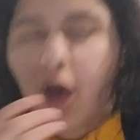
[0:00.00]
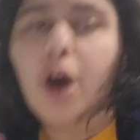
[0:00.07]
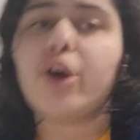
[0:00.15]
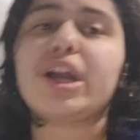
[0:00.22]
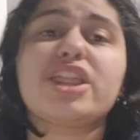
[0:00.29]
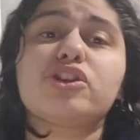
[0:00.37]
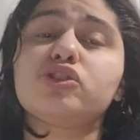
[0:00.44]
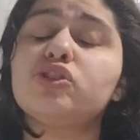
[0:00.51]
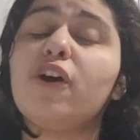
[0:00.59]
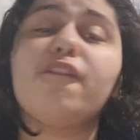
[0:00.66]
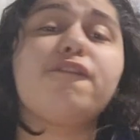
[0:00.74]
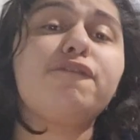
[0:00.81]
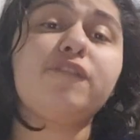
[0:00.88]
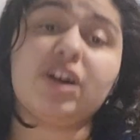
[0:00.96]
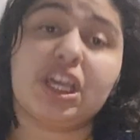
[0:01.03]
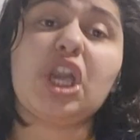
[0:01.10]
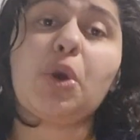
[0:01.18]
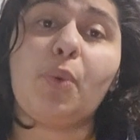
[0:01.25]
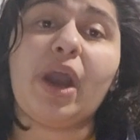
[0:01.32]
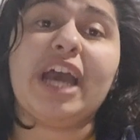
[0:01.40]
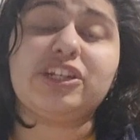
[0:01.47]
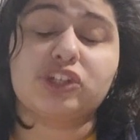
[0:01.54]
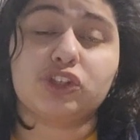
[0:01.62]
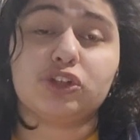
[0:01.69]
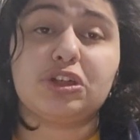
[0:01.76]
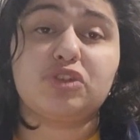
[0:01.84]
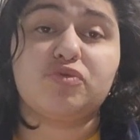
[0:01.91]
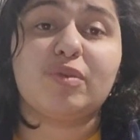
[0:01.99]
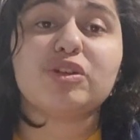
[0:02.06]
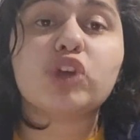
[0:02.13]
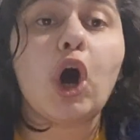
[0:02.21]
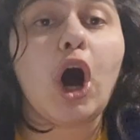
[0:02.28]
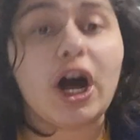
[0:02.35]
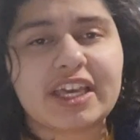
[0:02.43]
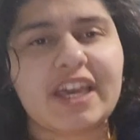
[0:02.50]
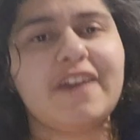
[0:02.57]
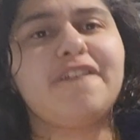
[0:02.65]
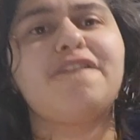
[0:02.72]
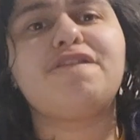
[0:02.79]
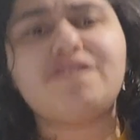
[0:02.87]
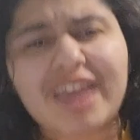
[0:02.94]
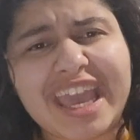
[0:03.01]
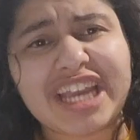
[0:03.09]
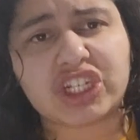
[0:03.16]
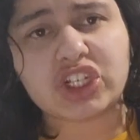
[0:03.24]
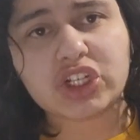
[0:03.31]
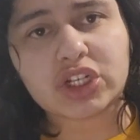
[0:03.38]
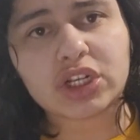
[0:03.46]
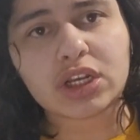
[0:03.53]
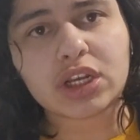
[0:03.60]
Okay, there's no fucking way I just learned this from a talking fish.